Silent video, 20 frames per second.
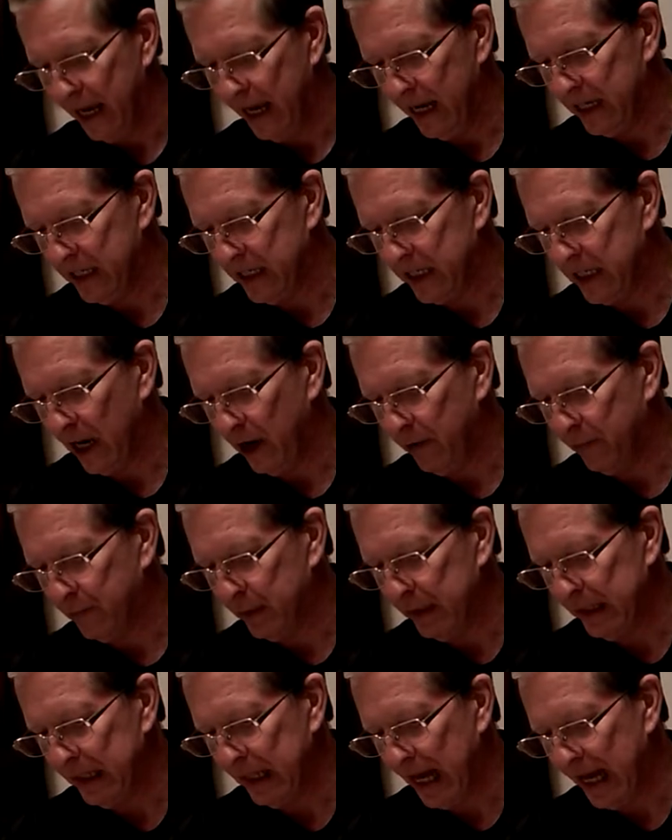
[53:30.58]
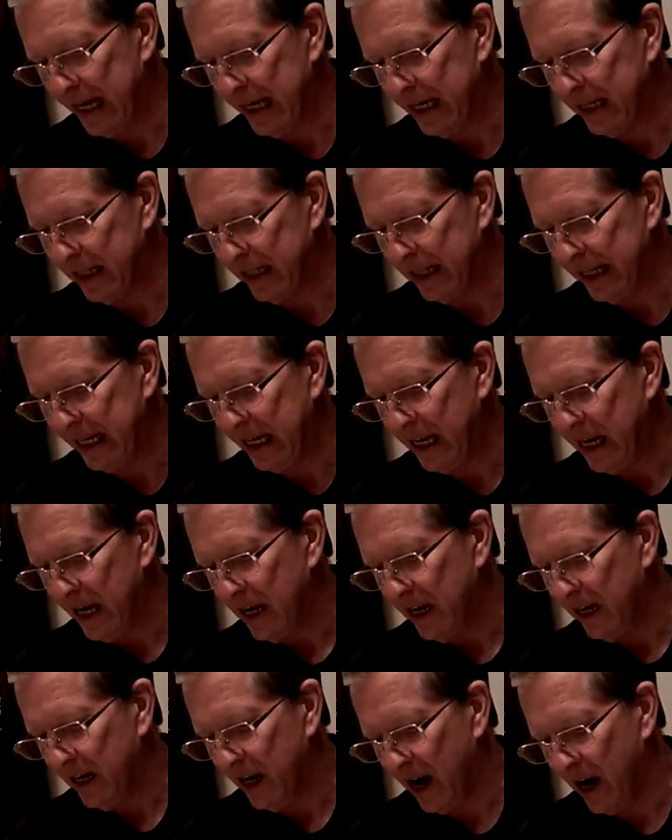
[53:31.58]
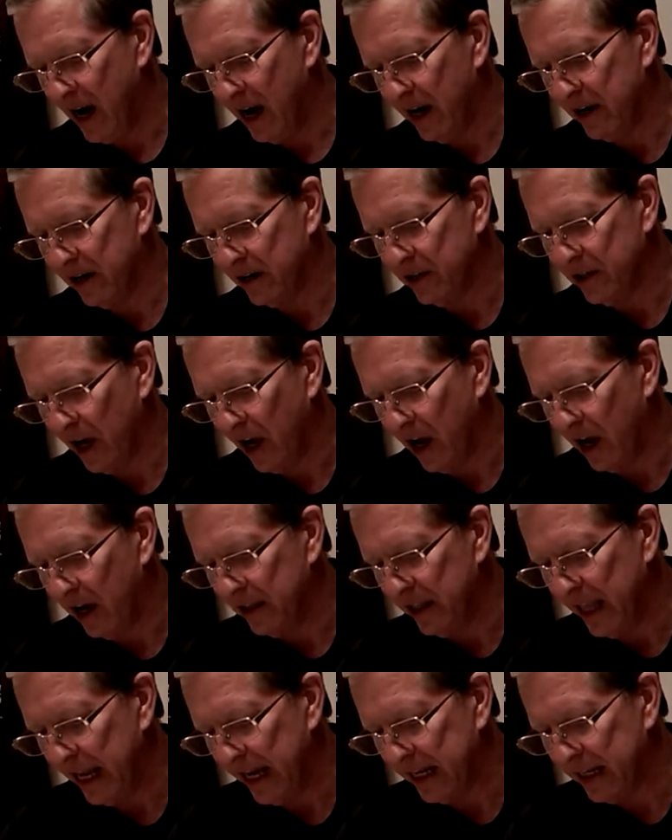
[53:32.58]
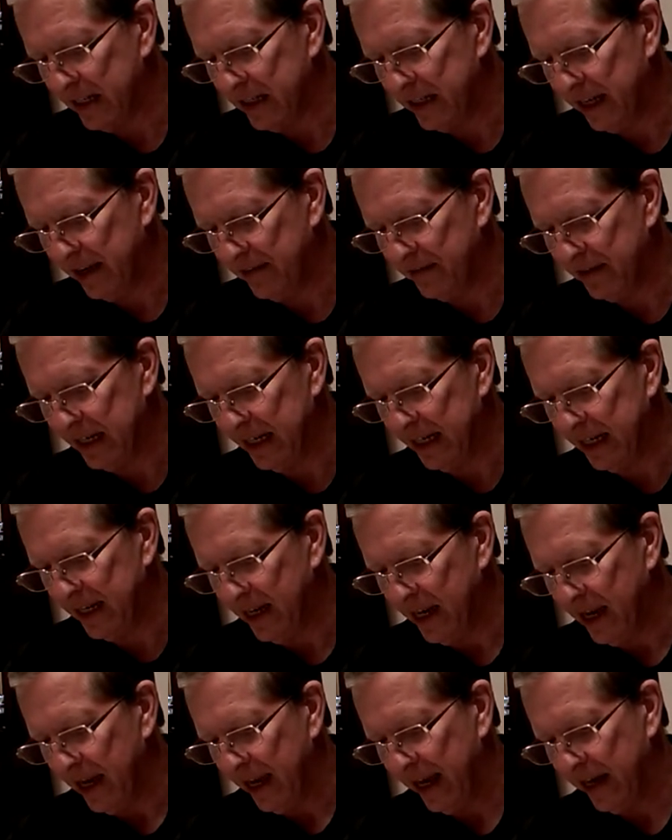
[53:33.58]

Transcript: and self reliantly conquers all negativity